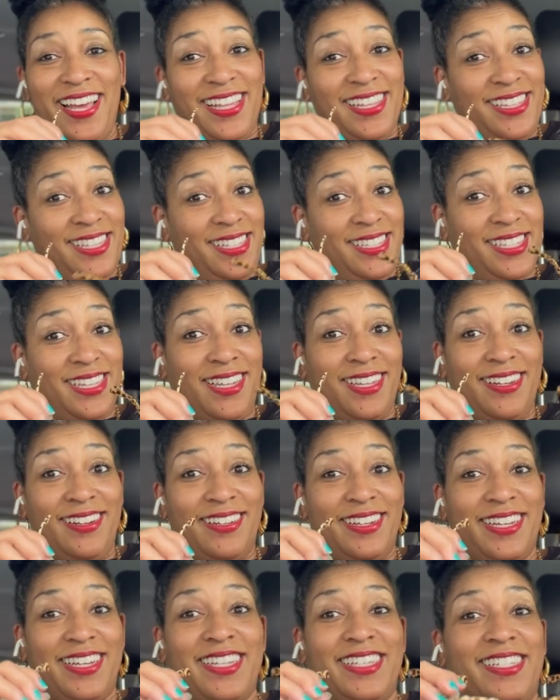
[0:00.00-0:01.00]
These clear
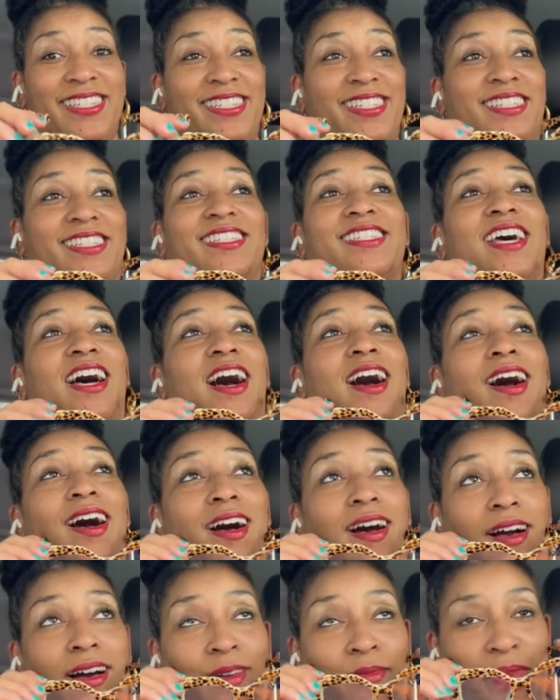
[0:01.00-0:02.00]
lenses.
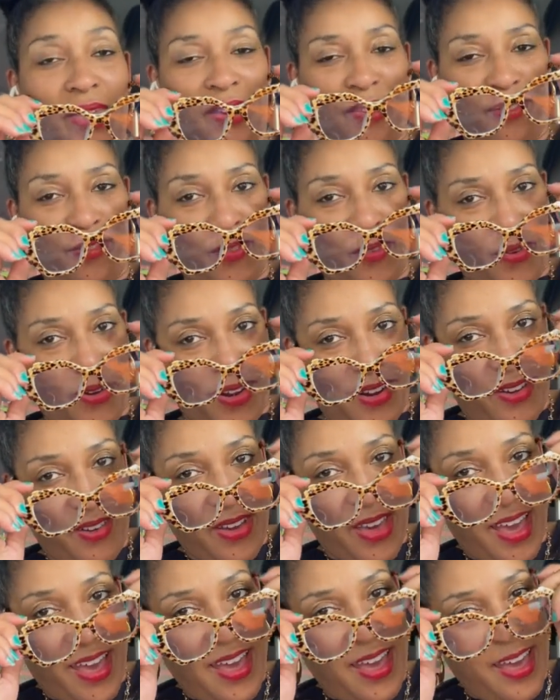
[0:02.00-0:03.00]
I'm here for it,
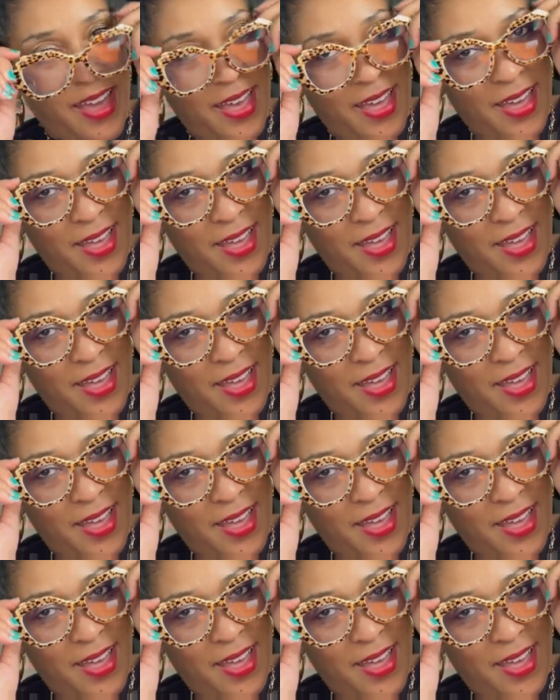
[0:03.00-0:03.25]
okay?